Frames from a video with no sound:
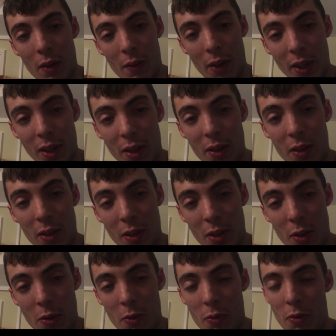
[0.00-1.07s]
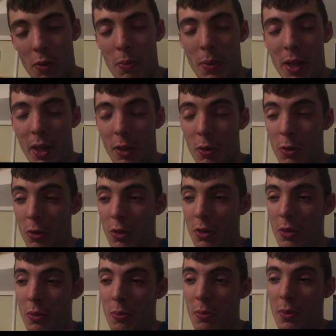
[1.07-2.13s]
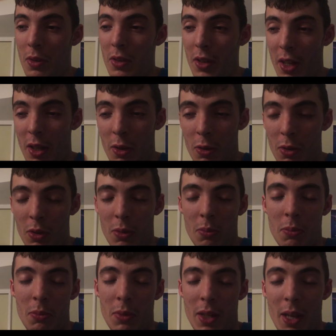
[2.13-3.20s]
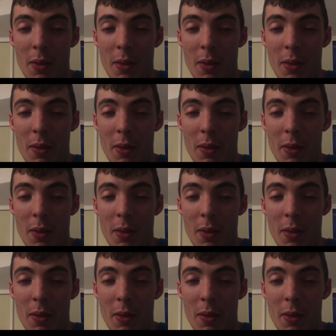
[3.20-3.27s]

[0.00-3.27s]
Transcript: thank you for being awesome, stay awesome,